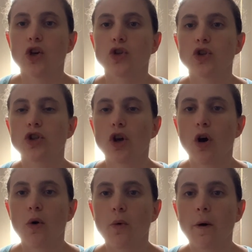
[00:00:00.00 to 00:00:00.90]

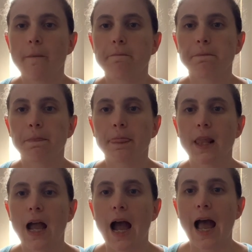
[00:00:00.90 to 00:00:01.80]
So
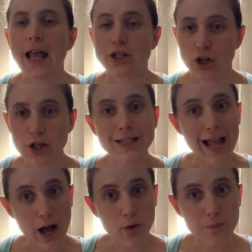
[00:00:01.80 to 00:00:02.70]
it turns
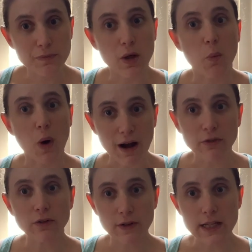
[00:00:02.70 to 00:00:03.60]
out the
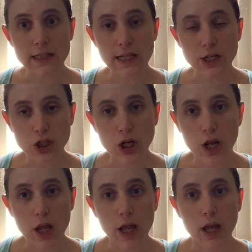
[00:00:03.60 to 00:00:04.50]
waffle V-stitch
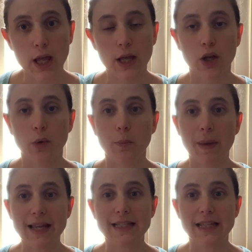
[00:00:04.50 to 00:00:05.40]

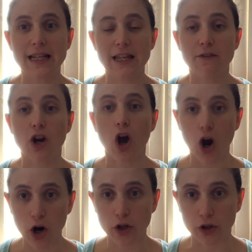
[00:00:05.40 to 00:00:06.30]
makes it even
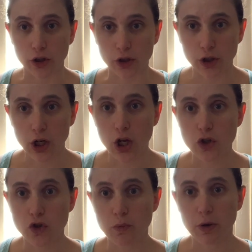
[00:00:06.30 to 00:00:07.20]
harder
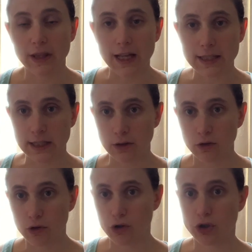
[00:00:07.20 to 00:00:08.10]
to put that
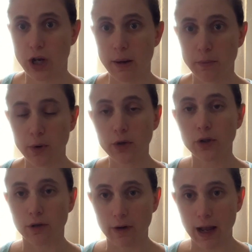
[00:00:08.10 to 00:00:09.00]
single crochet
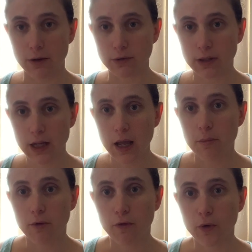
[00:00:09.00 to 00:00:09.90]
border around
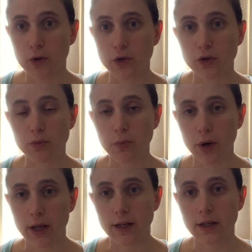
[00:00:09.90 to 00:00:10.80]
before you
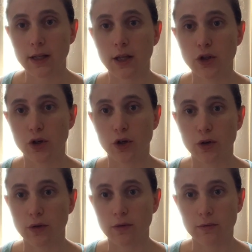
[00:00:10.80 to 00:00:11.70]
put
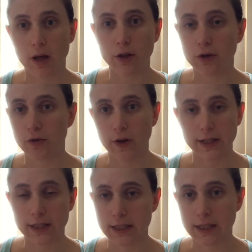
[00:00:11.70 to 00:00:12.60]
your other
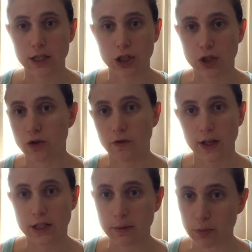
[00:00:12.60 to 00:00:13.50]
fancy stitches or
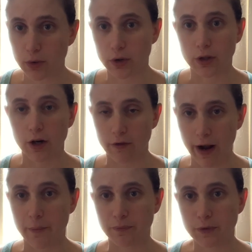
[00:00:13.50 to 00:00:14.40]
fancy border around.